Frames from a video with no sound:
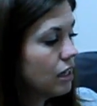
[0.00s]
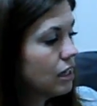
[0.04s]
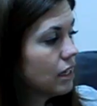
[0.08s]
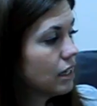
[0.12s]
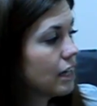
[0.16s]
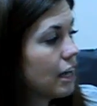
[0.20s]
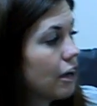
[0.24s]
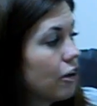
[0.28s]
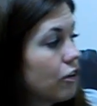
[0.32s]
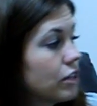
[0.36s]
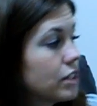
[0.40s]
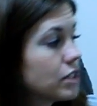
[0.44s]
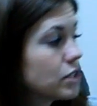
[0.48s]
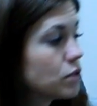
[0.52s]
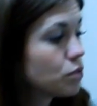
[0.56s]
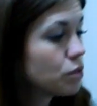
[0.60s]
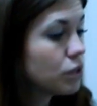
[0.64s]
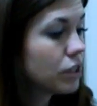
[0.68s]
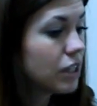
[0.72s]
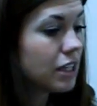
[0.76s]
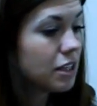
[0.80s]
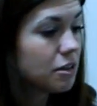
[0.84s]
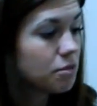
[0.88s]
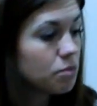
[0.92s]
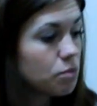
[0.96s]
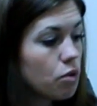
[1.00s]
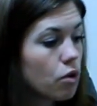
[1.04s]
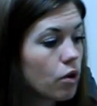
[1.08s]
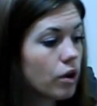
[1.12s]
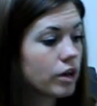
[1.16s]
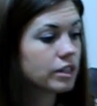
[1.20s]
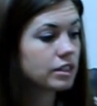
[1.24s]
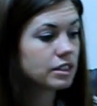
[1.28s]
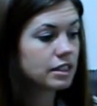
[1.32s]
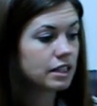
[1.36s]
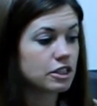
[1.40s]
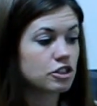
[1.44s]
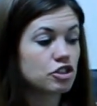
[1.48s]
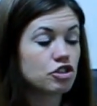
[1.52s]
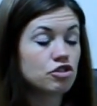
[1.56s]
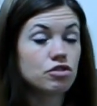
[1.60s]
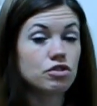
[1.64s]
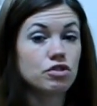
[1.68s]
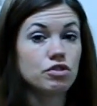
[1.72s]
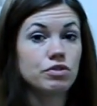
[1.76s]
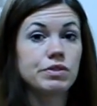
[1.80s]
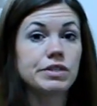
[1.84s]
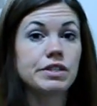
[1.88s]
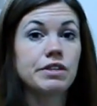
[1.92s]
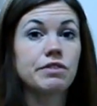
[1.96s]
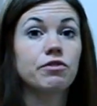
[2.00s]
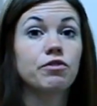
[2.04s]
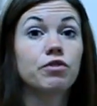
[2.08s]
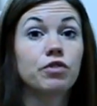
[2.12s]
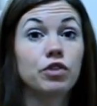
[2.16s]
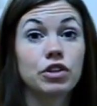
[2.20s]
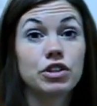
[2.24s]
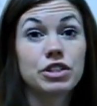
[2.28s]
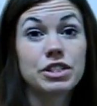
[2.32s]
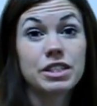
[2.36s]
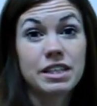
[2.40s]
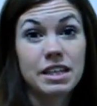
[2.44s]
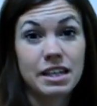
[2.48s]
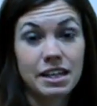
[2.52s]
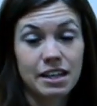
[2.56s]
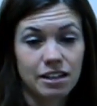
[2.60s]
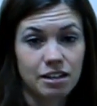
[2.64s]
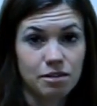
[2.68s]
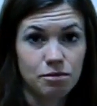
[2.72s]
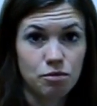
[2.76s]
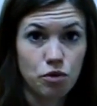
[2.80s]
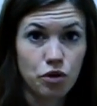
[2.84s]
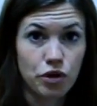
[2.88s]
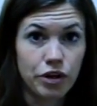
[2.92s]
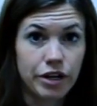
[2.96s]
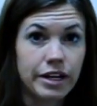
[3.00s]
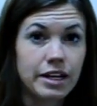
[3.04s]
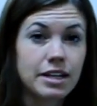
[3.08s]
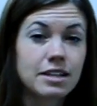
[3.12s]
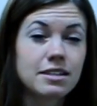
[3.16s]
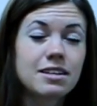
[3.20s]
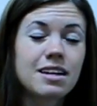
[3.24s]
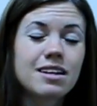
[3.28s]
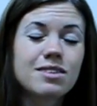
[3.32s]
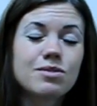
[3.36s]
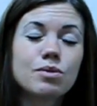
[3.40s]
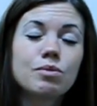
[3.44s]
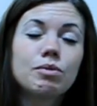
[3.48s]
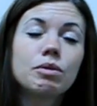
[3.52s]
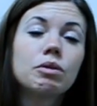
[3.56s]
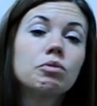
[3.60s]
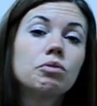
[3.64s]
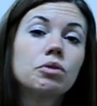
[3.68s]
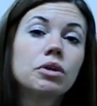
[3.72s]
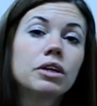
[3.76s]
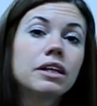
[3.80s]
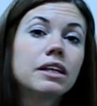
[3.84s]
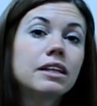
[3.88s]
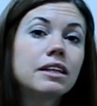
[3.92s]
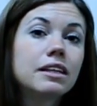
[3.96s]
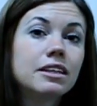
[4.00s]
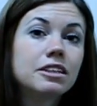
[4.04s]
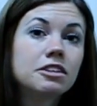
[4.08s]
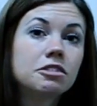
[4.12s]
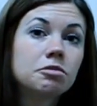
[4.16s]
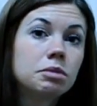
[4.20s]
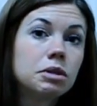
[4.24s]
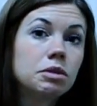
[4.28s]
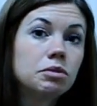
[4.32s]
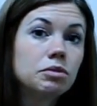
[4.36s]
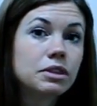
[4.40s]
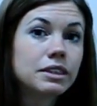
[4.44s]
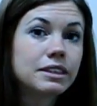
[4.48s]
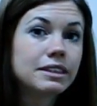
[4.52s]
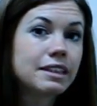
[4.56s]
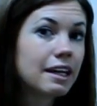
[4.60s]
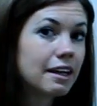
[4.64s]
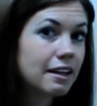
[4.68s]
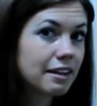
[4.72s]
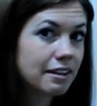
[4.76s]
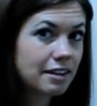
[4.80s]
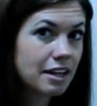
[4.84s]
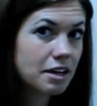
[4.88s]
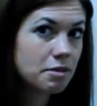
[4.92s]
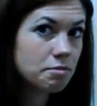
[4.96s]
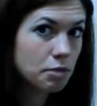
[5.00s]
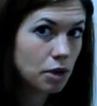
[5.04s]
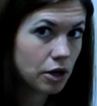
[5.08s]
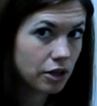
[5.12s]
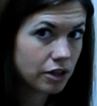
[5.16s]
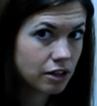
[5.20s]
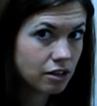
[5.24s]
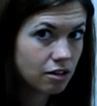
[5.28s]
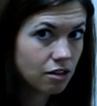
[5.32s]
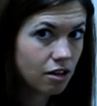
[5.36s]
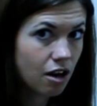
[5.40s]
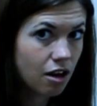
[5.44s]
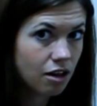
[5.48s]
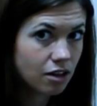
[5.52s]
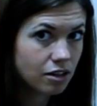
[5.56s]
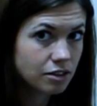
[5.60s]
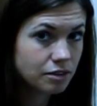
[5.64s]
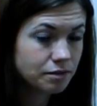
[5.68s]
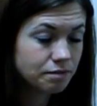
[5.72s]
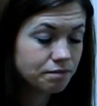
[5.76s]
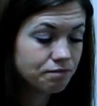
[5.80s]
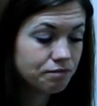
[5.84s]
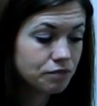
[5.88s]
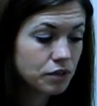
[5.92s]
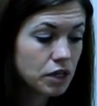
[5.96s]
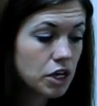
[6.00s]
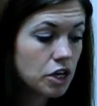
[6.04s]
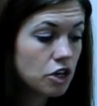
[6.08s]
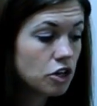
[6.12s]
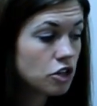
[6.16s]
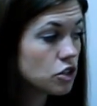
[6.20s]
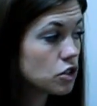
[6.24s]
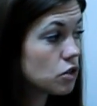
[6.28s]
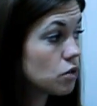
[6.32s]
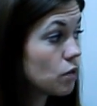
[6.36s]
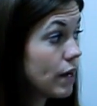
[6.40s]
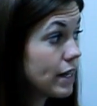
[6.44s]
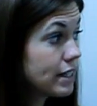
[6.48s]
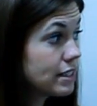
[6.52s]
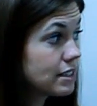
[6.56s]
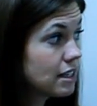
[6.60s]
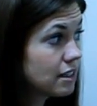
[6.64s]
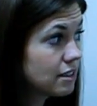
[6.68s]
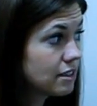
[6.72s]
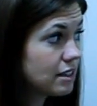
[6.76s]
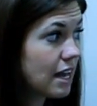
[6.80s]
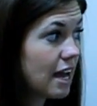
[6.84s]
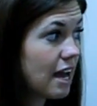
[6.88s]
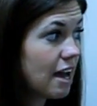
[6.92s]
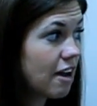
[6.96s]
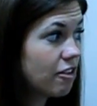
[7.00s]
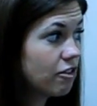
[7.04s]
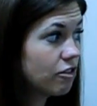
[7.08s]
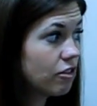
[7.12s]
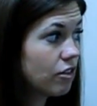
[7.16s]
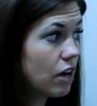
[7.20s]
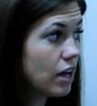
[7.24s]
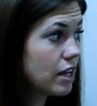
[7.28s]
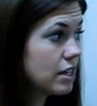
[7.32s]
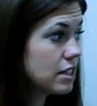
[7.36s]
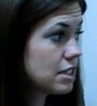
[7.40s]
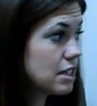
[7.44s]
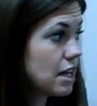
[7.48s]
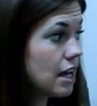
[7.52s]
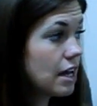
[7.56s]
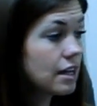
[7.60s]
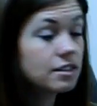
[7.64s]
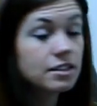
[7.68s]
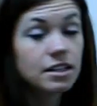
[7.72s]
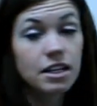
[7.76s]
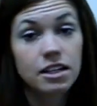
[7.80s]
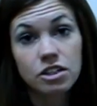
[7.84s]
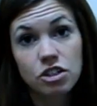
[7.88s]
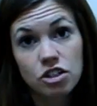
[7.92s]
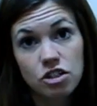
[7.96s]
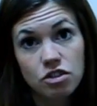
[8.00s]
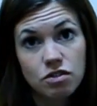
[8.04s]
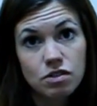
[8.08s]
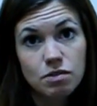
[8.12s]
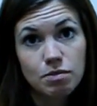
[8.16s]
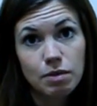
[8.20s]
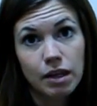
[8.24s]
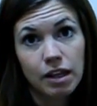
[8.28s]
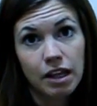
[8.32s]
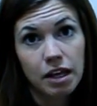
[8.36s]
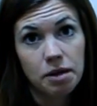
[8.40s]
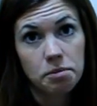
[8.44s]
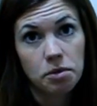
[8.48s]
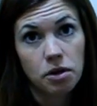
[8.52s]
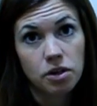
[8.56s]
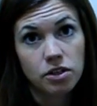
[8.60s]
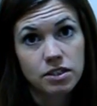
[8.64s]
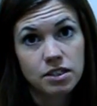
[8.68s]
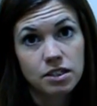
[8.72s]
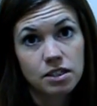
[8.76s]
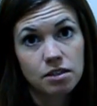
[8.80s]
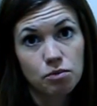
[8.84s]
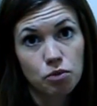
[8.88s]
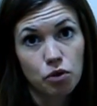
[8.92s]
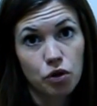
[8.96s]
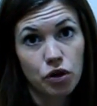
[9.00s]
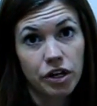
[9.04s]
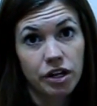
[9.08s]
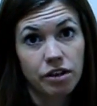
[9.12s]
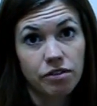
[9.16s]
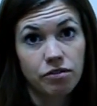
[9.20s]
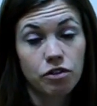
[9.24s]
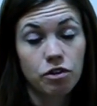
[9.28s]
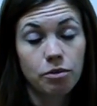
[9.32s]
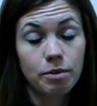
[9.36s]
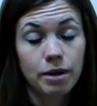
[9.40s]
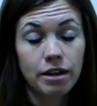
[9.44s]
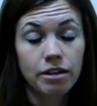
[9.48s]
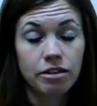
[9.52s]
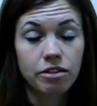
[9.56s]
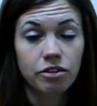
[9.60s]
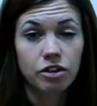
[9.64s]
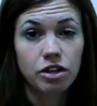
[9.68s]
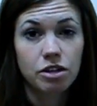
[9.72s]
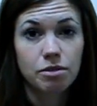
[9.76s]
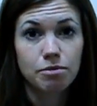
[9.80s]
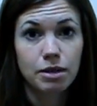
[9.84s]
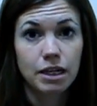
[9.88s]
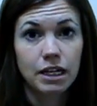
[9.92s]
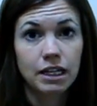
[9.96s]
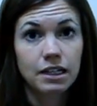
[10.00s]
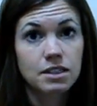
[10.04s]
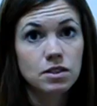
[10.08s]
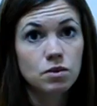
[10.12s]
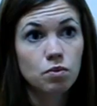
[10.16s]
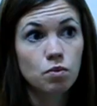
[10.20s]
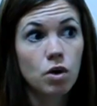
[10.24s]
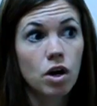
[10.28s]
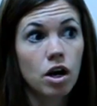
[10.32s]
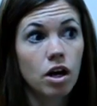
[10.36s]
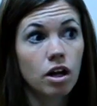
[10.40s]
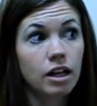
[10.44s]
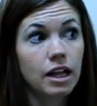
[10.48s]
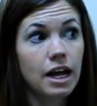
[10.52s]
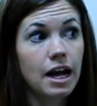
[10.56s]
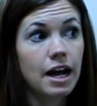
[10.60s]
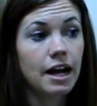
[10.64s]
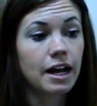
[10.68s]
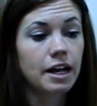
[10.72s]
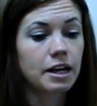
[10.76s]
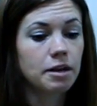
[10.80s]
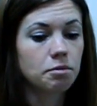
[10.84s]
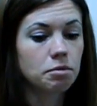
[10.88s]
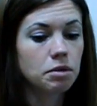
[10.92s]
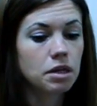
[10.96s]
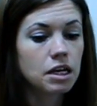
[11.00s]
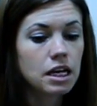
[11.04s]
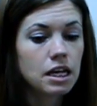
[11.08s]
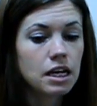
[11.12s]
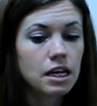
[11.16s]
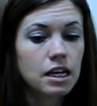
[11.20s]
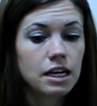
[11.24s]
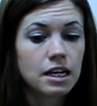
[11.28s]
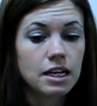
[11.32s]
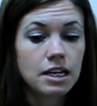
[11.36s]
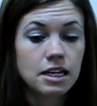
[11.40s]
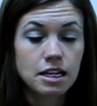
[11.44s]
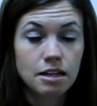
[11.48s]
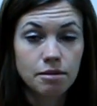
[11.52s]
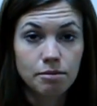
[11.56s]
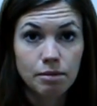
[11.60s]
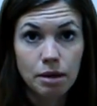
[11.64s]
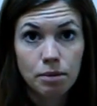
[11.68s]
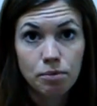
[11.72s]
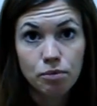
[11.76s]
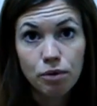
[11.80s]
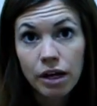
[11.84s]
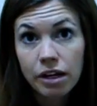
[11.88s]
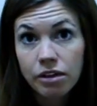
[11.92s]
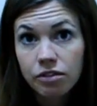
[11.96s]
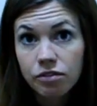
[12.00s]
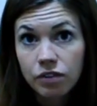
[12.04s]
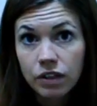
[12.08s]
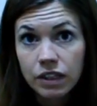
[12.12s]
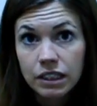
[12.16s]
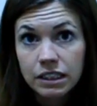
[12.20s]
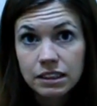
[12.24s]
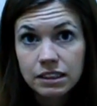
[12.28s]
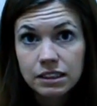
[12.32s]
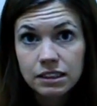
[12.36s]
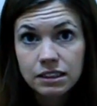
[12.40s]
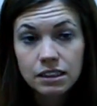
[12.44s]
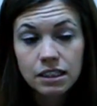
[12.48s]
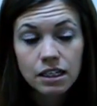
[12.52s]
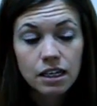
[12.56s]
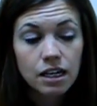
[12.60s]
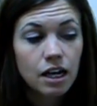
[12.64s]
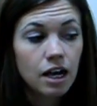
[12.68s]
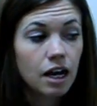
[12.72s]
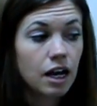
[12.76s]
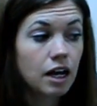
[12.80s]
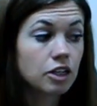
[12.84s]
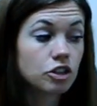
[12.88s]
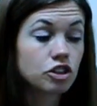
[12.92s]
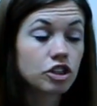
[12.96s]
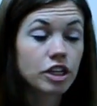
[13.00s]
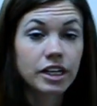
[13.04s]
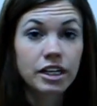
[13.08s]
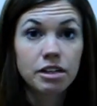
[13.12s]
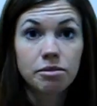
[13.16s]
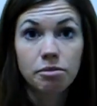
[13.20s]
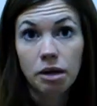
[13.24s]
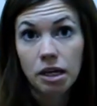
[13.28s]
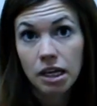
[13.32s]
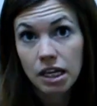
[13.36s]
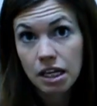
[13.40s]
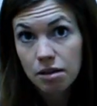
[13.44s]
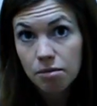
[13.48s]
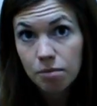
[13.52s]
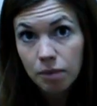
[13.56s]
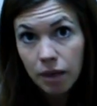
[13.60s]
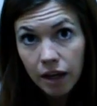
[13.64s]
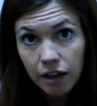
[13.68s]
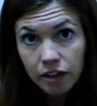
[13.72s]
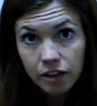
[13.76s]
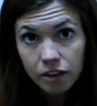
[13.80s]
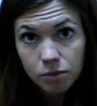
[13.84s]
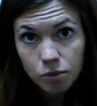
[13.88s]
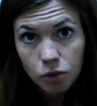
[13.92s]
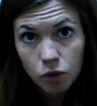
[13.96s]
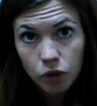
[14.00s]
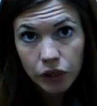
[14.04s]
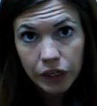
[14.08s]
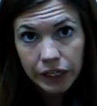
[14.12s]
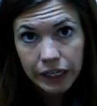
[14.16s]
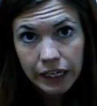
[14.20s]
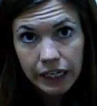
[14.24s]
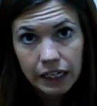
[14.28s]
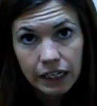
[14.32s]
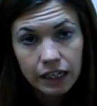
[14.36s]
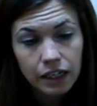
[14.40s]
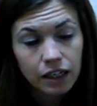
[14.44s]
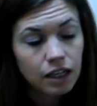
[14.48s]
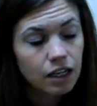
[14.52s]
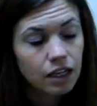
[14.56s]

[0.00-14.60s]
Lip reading: Now, it's really important that you use it first thing in the morning, because that's when we really need to be resetting that body clock. So I tend to use my light box in the morning for about 30 minutes while I'm eating my breakfast, checking my email in the morning.